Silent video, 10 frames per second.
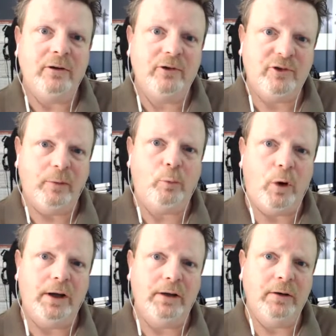
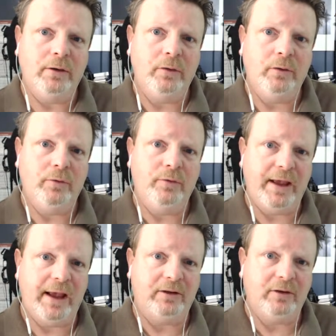someone
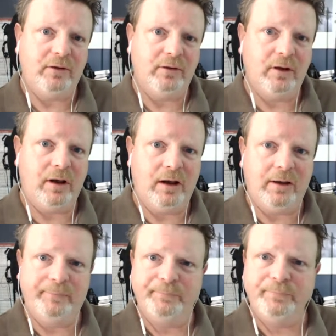that
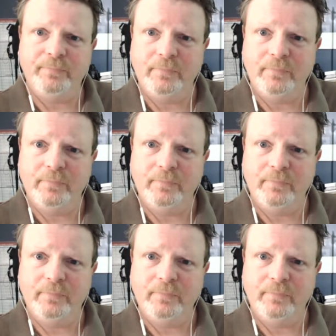um,